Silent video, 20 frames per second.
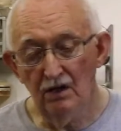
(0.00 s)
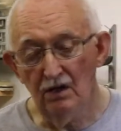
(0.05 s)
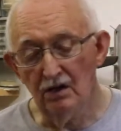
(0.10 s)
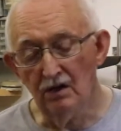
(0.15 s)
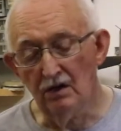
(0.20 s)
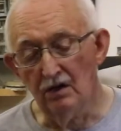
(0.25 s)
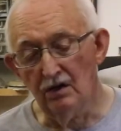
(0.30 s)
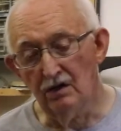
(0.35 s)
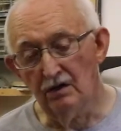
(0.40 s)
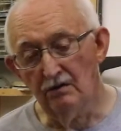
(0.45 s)

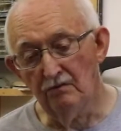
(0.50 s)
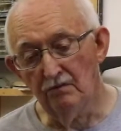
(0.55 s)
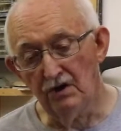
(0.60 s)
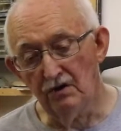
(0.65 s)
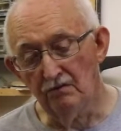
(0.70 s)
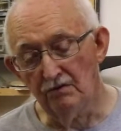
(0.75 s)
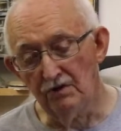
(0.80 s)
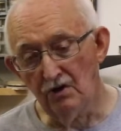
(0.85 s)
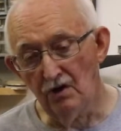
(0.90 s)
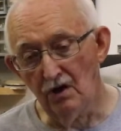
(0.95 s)
and when
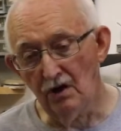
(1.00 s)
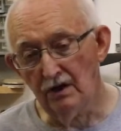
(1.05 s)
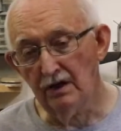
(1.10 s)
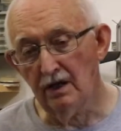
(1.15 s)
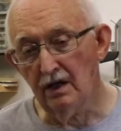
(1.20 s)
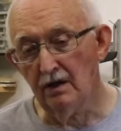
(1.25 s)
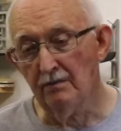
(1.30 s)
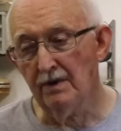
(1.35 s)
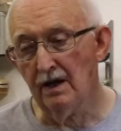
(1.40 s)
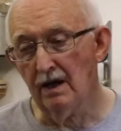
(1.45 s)
you were
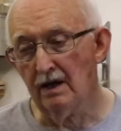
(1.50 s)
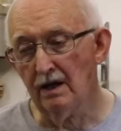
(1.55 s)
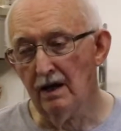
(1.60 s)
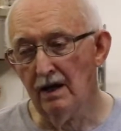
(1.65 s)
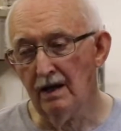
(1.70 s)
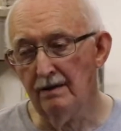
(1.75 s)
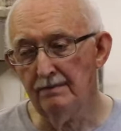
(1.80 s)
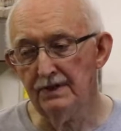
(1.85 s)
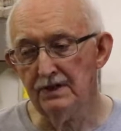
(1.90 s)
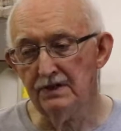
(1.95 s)
talking about
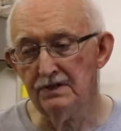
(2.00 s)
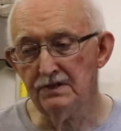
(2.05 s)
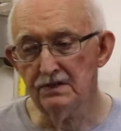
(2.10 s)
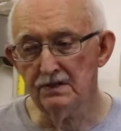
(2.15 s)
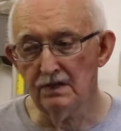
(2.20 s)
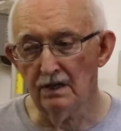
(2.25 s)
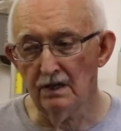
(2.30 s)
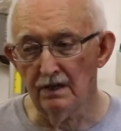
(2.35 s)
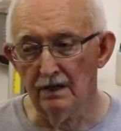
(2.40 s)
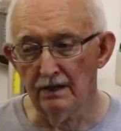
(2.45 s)
hobbies,
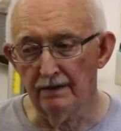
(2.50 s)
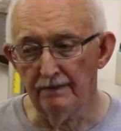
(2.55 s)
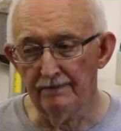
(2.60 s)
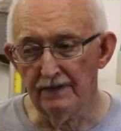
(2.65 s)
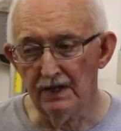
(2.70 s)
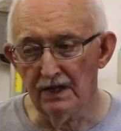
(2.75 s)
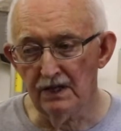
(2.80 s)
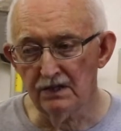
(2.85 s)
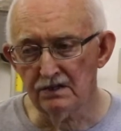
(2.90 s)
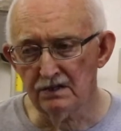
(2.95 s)

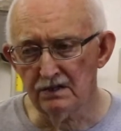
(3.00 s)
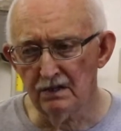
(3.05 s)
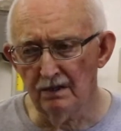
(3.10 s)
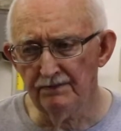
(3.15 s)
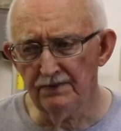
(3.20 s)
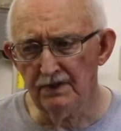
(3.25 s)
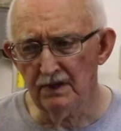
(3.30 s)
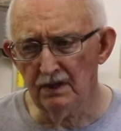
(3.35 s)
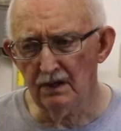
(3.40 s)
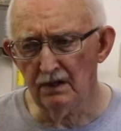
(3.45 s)
it's
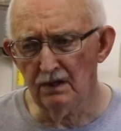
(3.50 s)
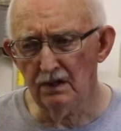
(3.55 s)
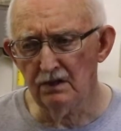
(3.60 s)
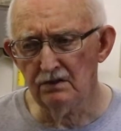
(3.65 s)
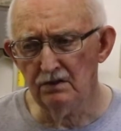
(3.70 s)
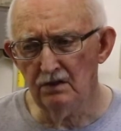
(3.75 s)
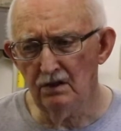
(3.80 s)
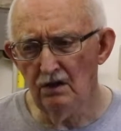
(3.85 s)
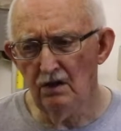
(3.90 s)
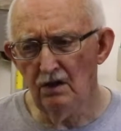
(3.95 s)
something
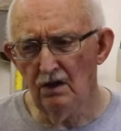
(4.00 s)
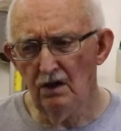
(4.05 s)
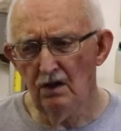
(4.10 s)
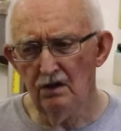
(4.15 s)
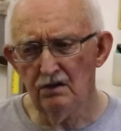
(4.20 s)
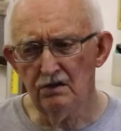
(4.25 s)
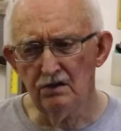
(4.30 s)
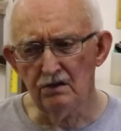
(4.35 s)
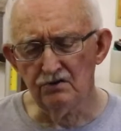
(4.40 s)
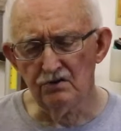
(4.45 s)

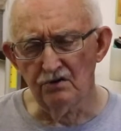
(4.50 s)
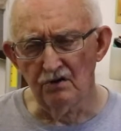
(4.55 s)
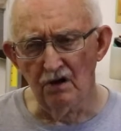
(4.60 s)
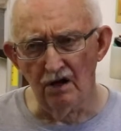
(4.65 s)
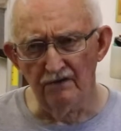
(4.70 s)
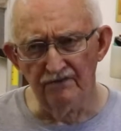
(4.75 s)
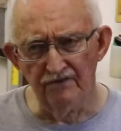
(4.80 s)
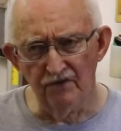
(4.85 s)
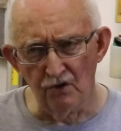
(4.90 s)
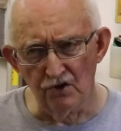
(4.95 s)
that you're
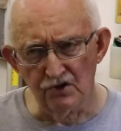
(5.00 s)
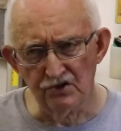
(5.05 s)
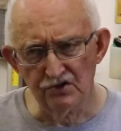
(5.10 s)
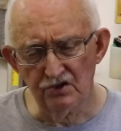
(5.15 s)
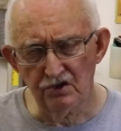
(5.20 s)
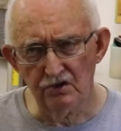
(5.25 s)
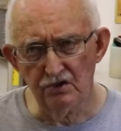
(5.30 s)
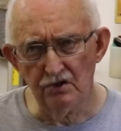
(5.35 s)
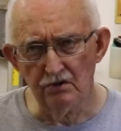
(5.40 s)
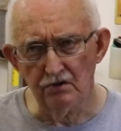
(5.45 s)
not forced
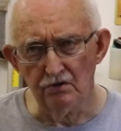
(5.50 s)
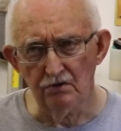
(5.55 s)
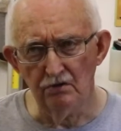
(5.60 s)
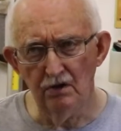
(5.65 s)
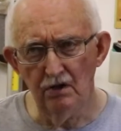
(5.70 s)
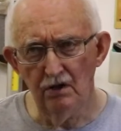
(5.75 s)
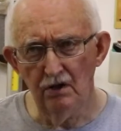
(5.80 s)
to do.